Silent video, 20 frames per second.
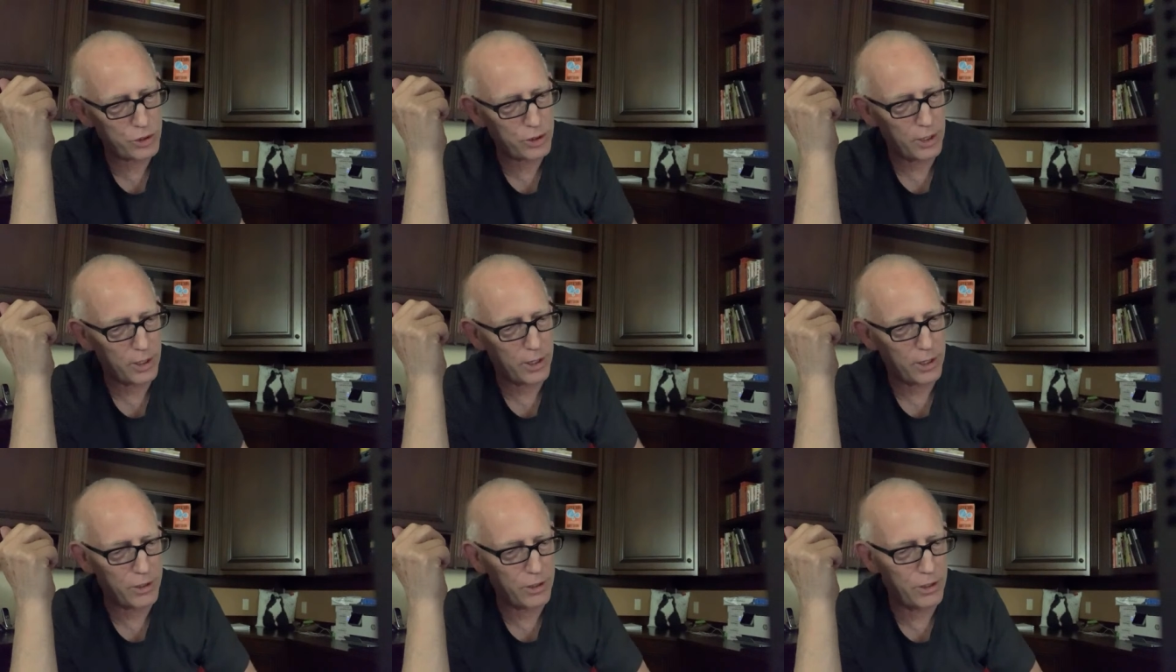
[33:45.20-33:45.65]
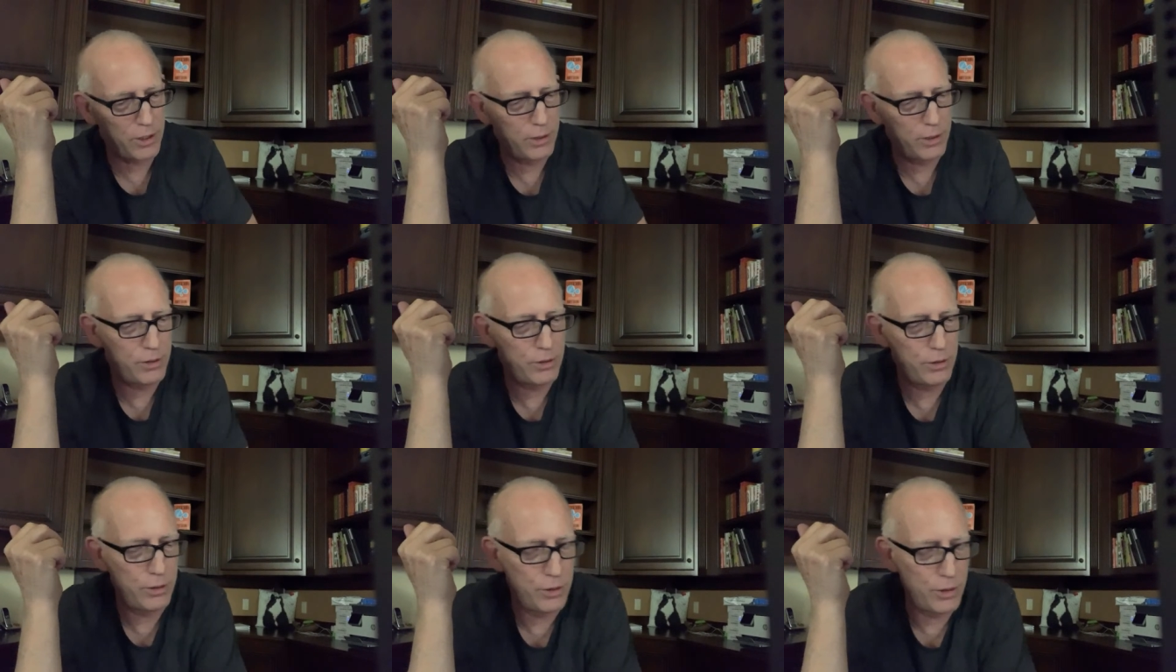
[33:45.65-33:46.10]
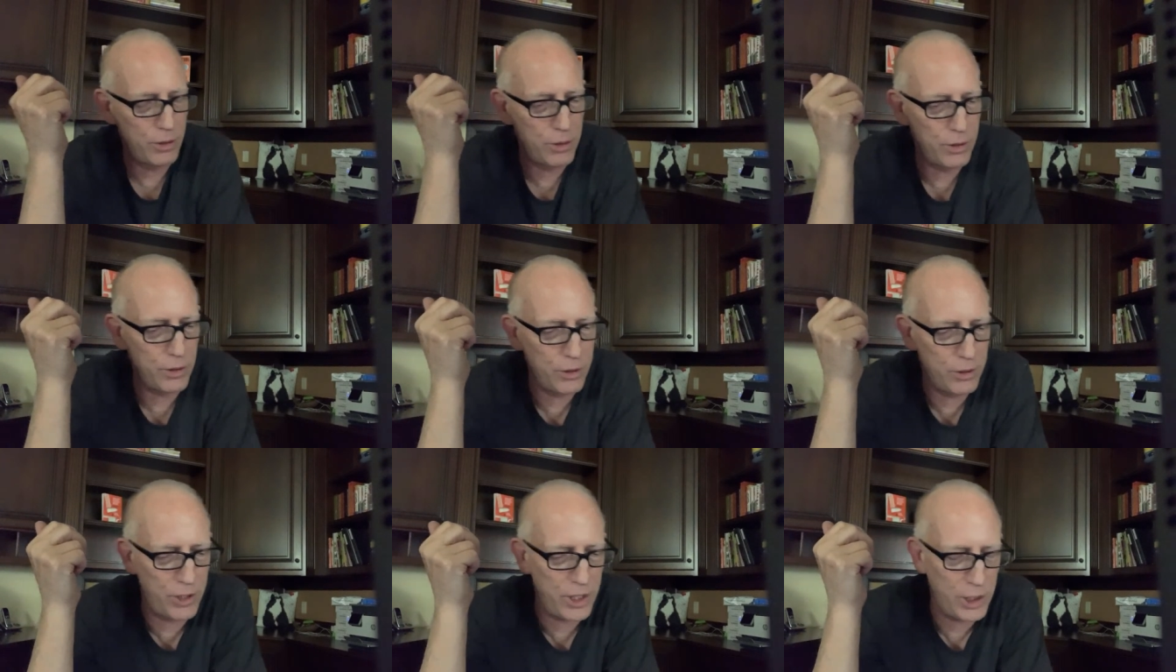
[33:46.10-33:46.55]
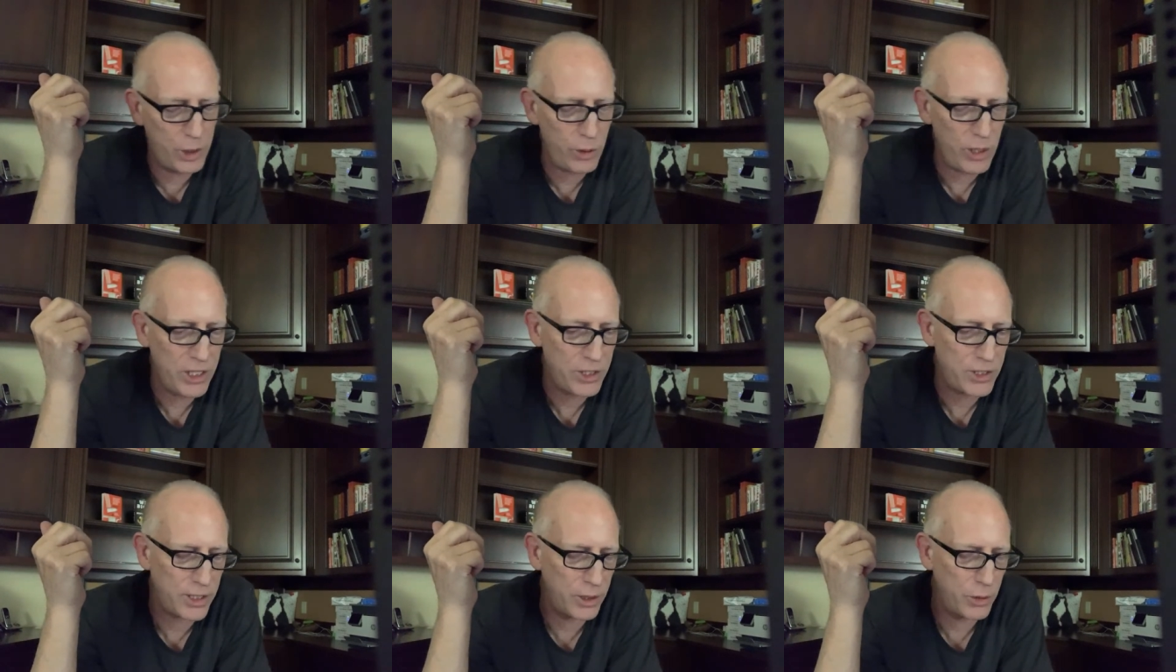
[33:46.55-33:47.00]
uh,
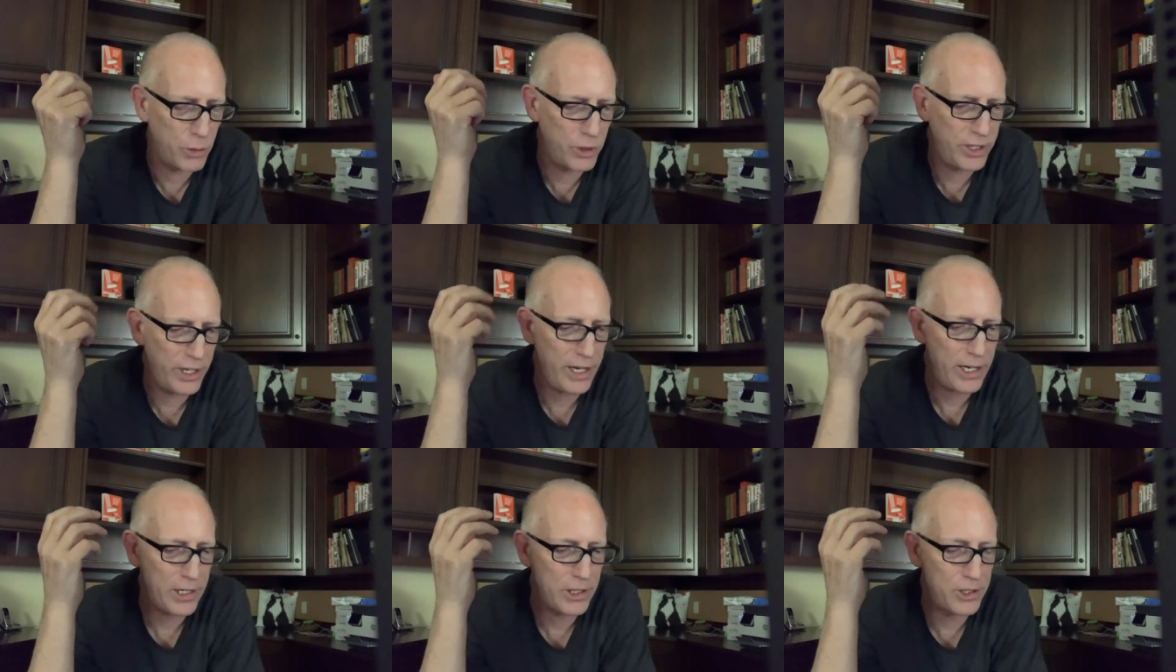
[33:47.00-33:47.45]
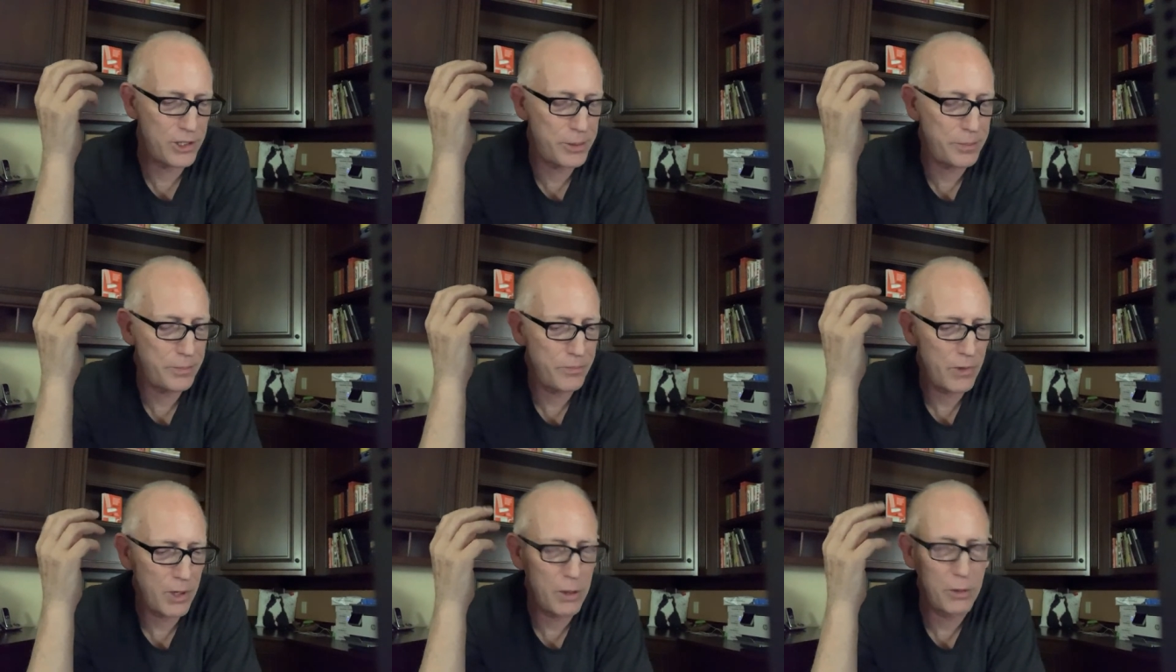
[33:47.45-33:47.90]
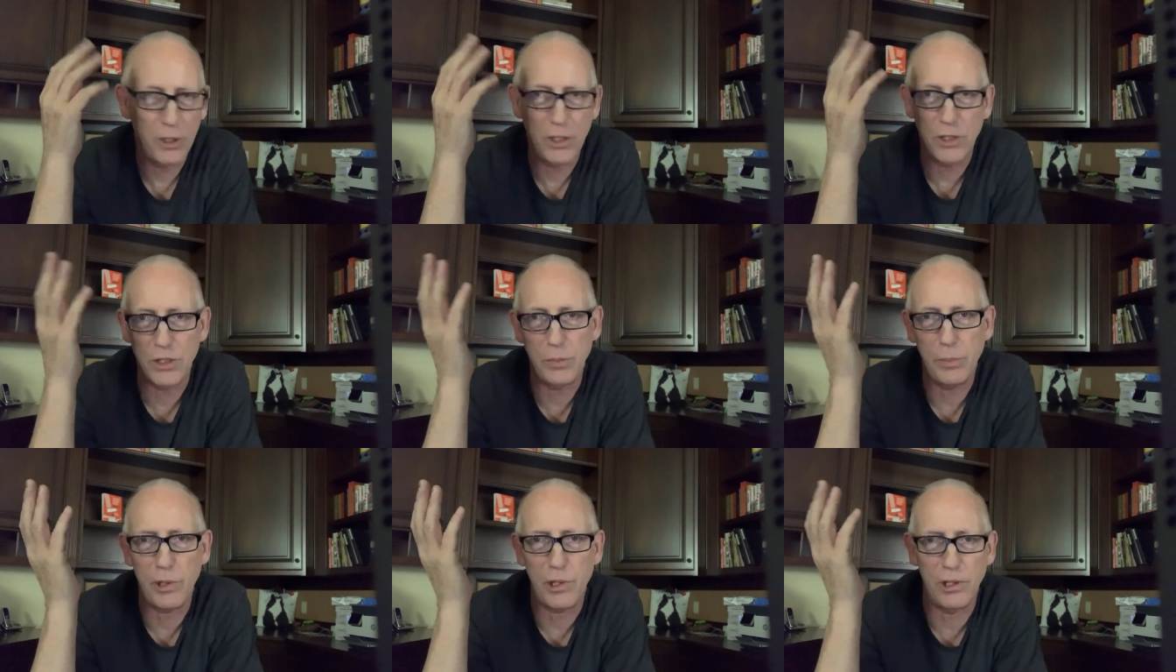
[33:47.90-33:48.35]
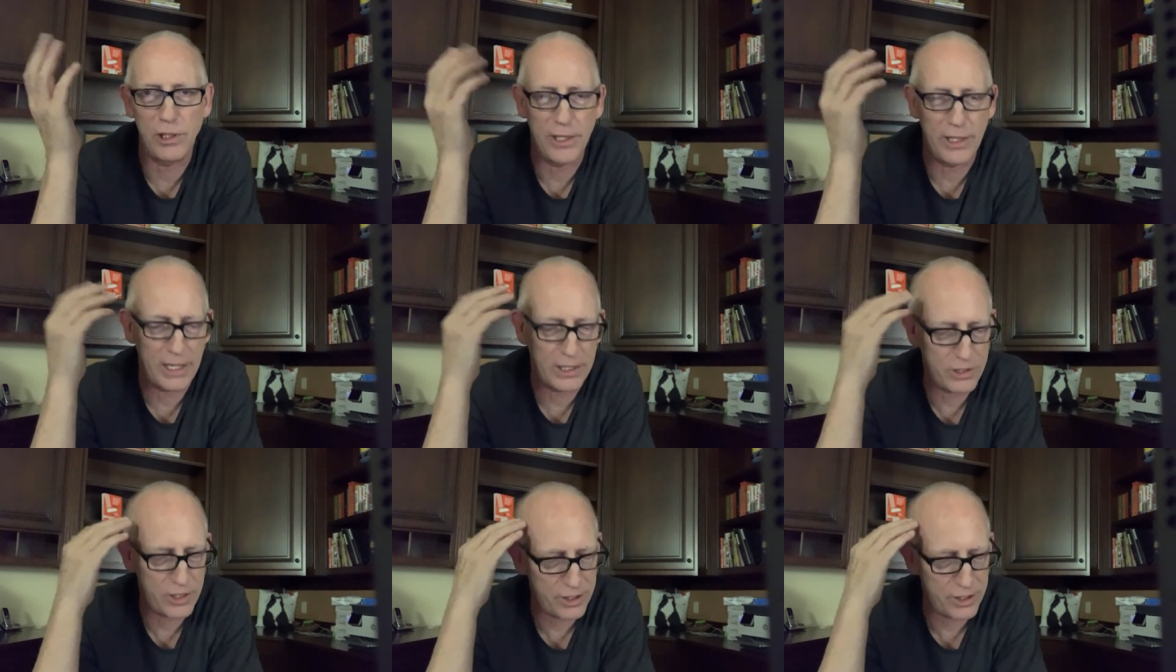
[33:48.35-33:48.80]
decreasing with age, because apparently
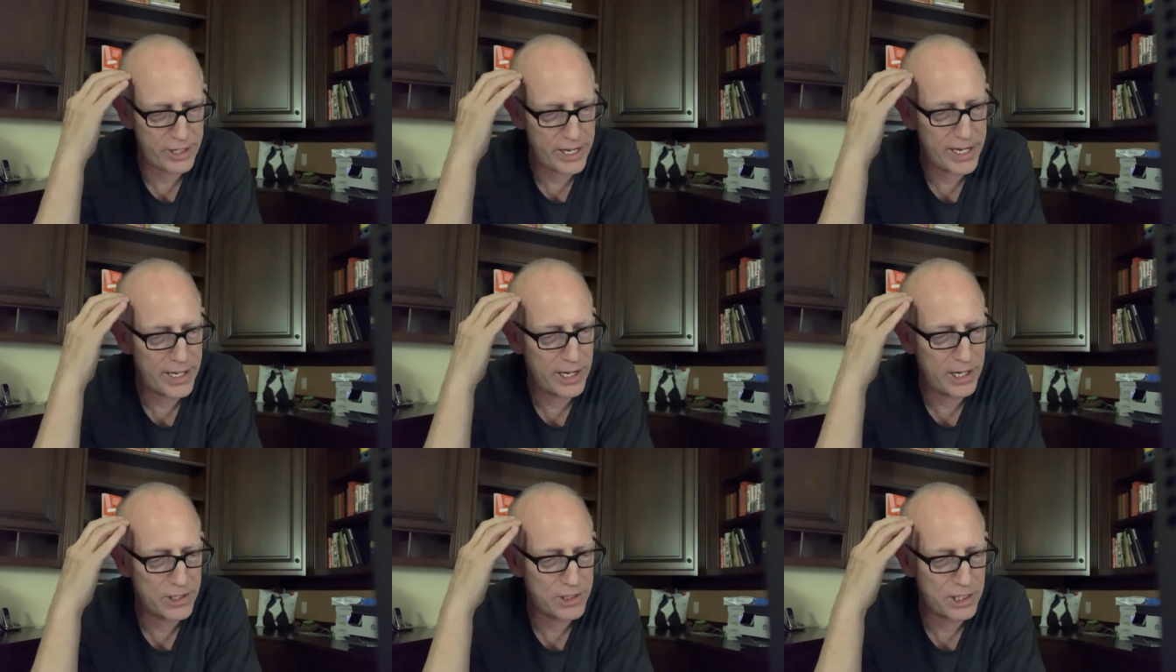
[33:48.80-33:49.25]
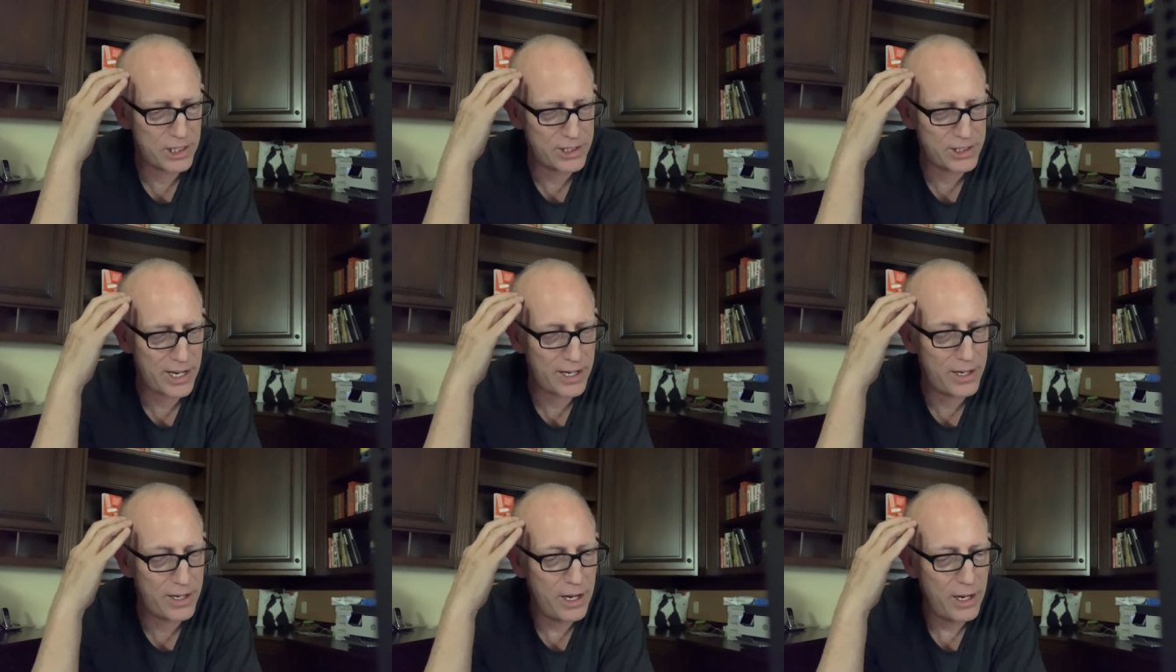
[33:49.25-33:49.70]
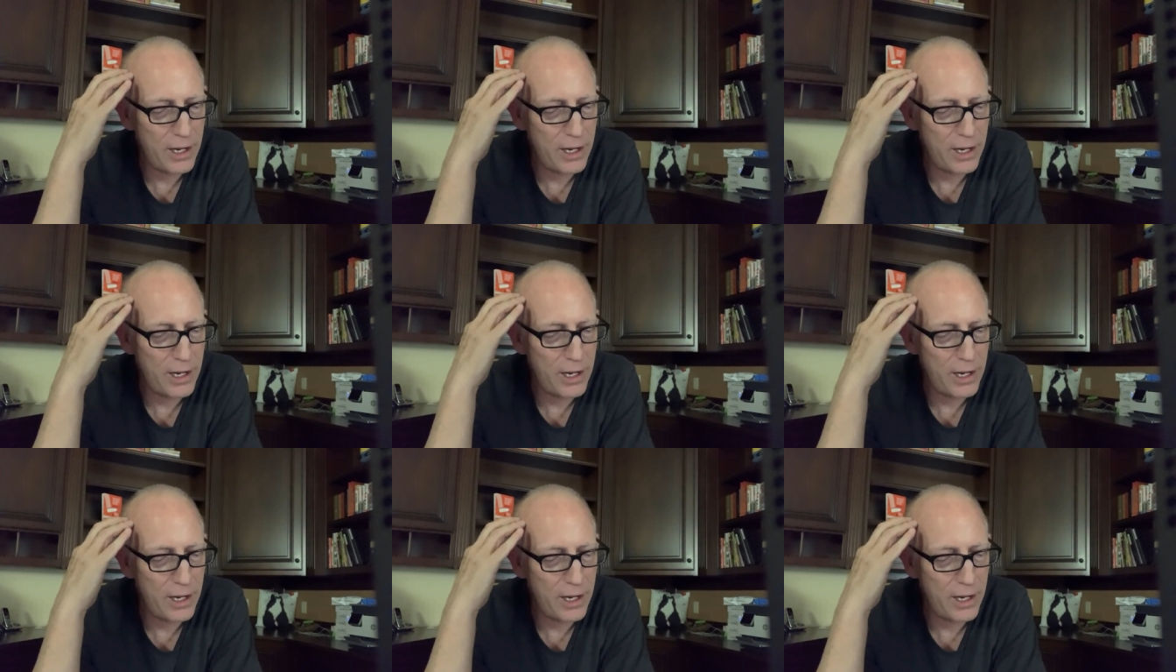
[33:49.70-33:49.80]
that's the thing, as I said.